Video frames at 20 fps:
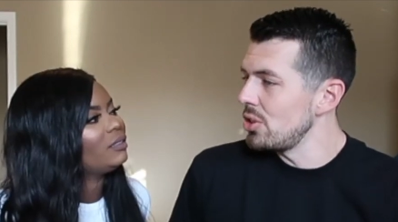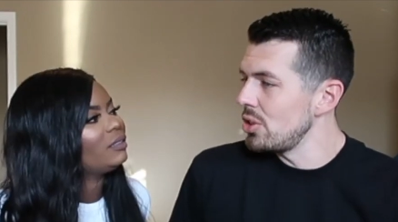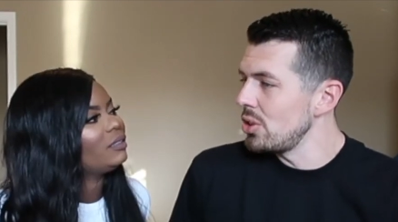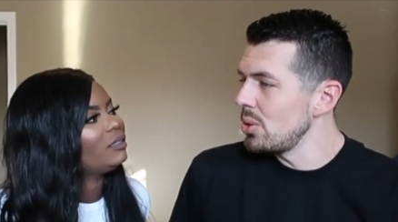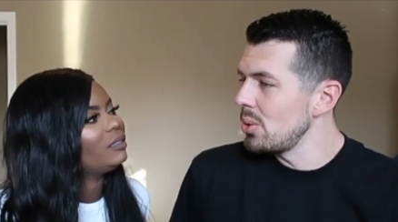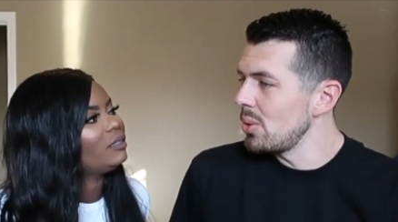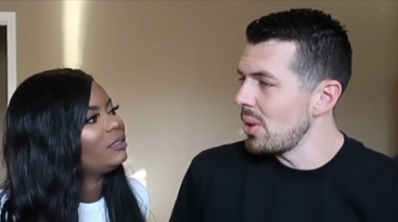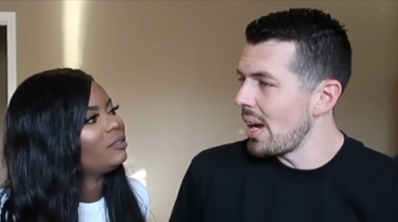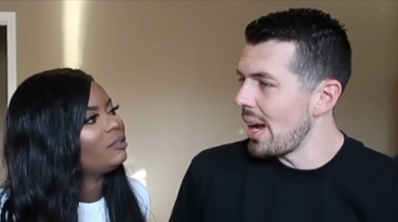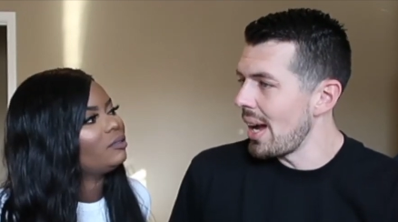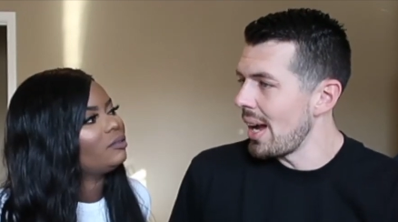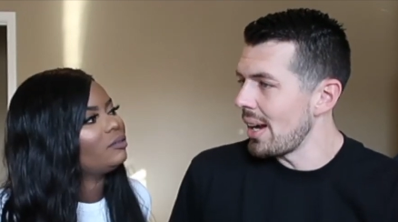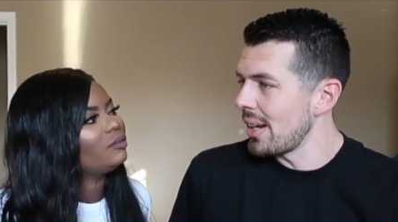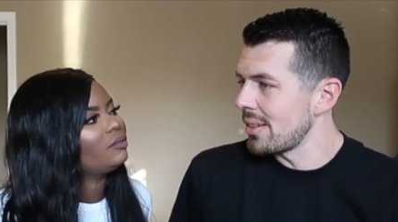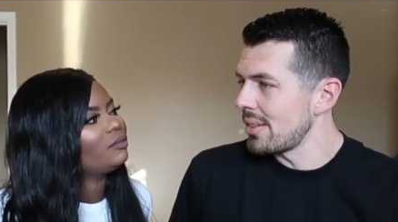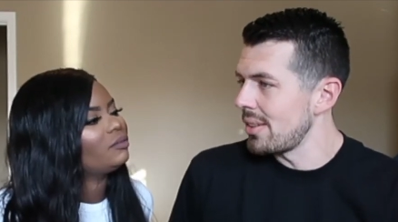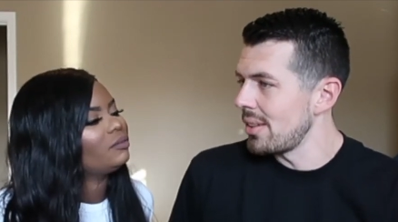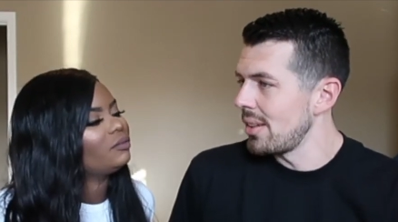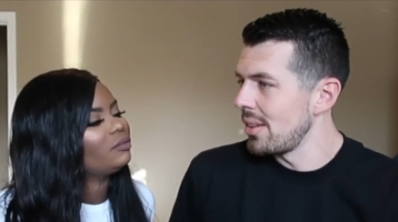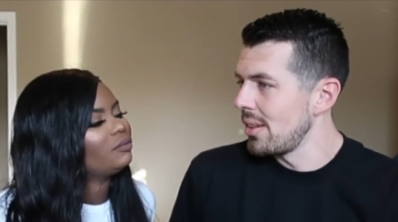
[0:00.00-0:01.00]
Speaker 1: you
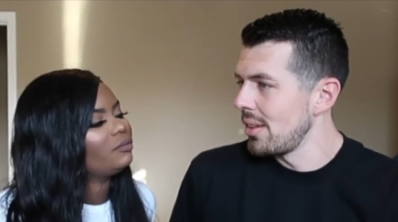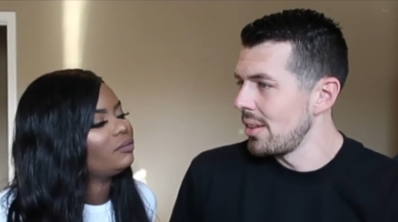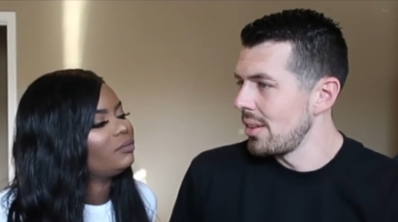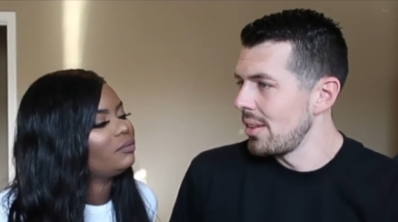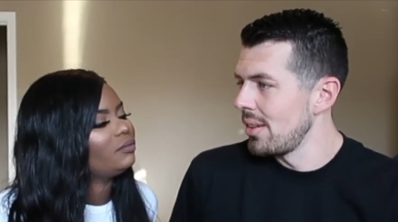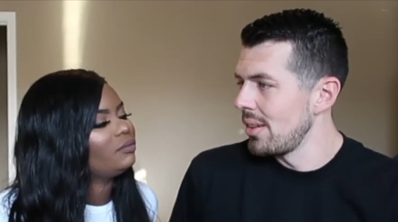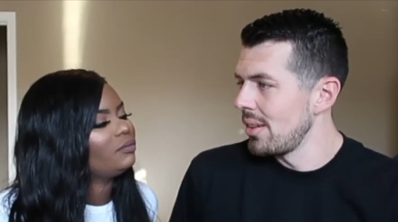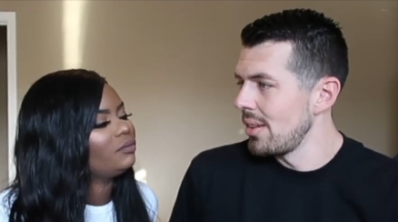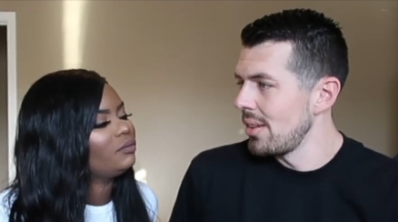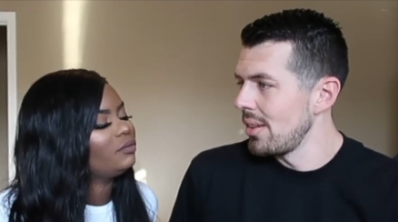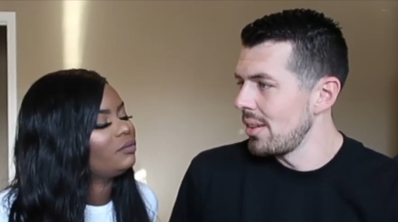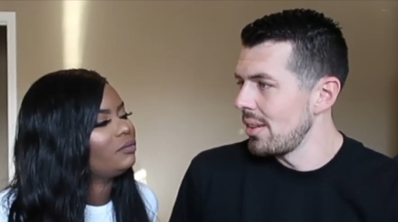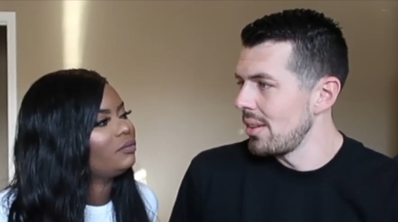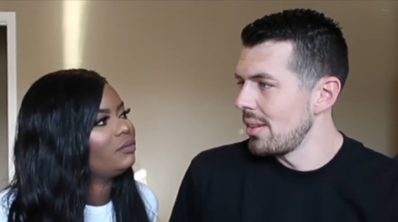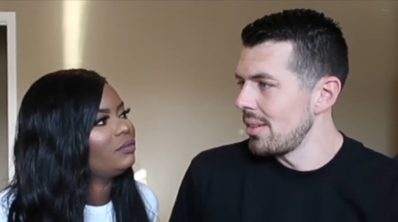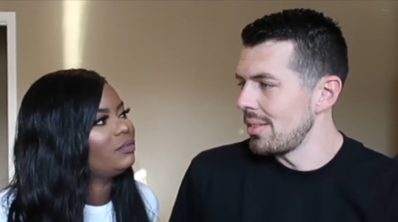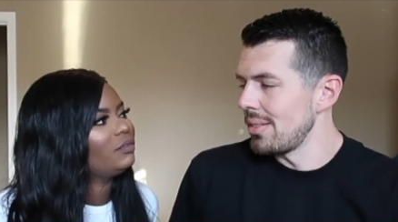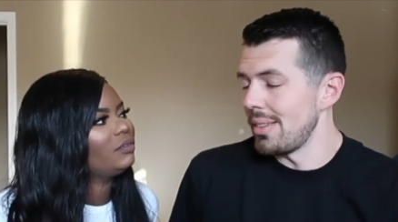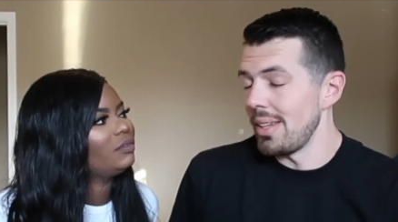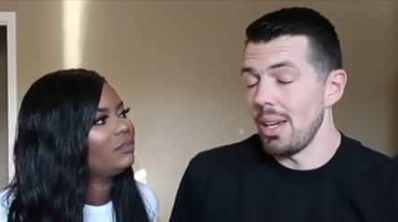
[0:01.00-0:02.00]
act
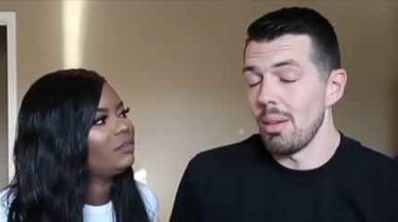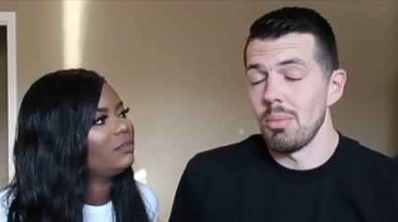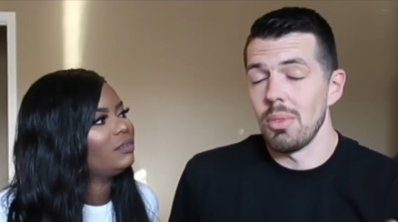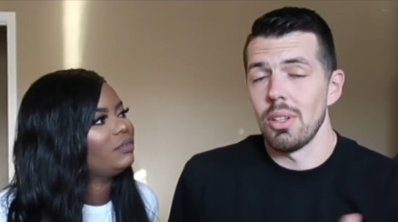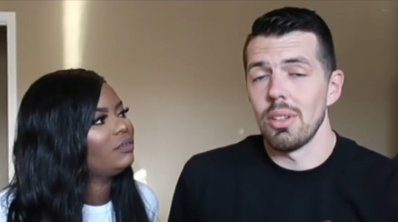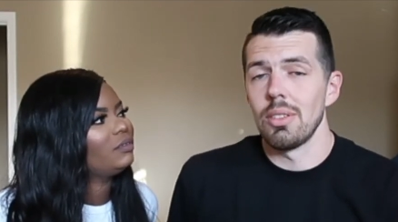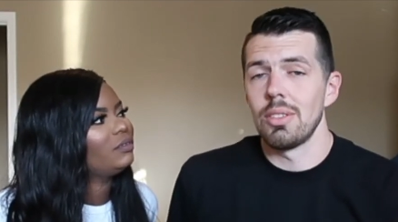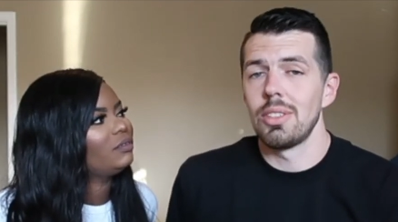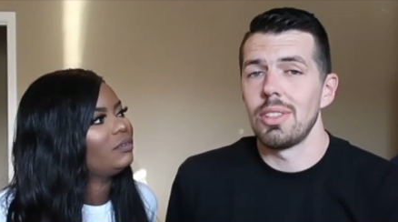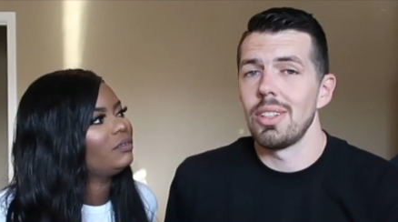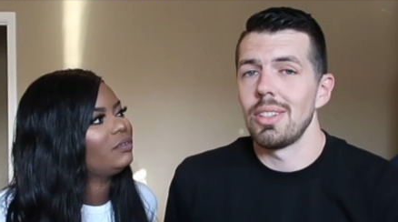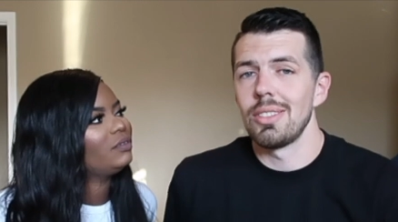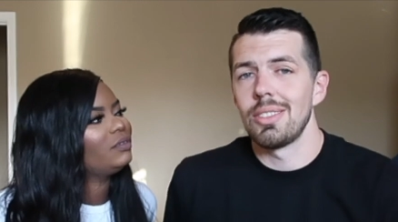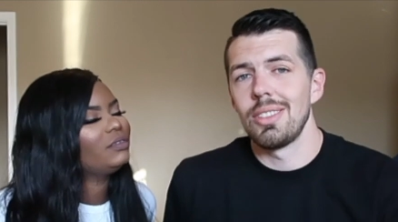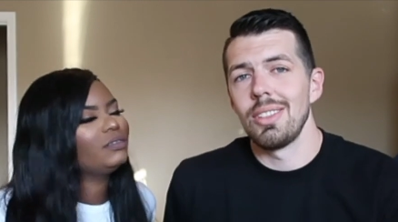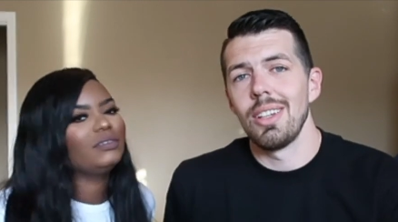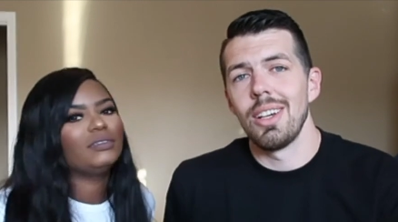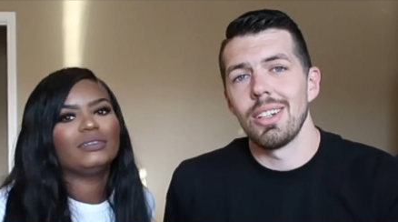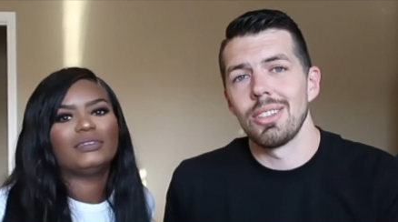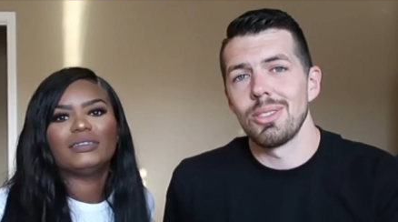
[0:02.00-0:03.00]
damn near shit.
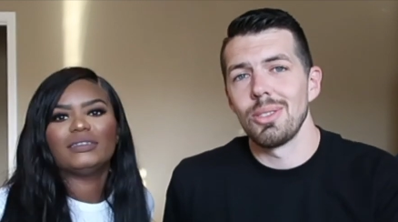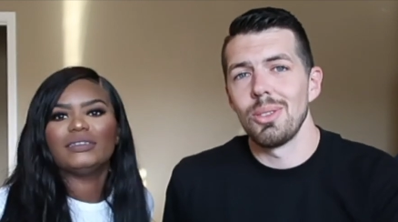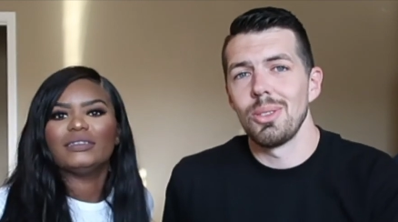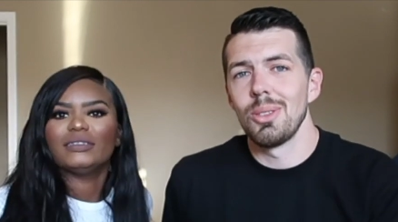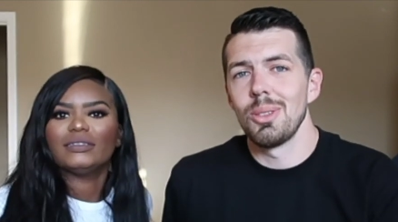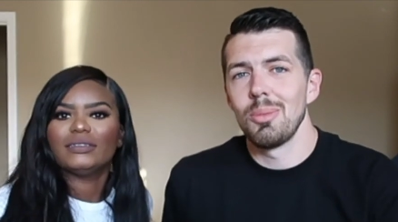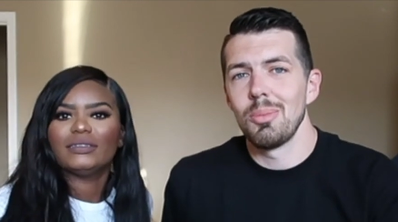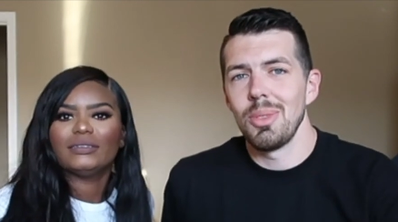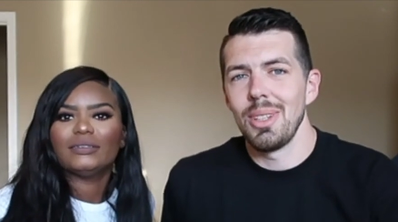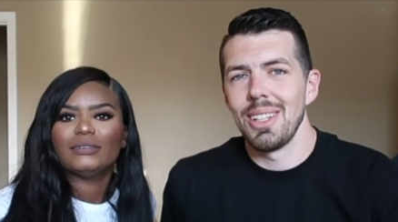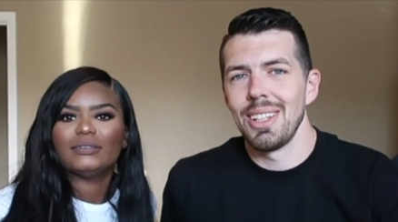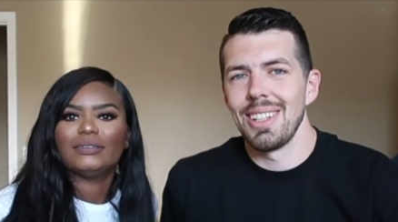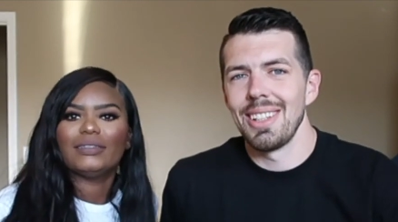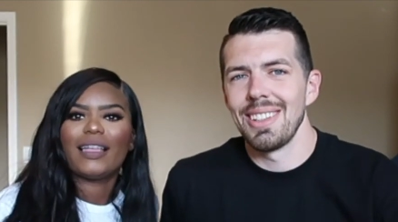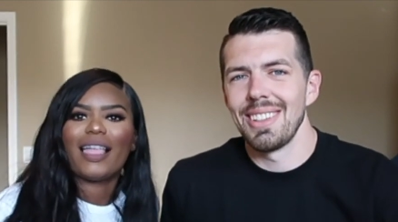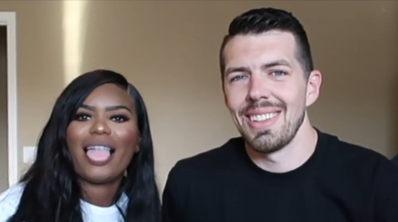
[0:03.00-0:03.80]
She acts older than me.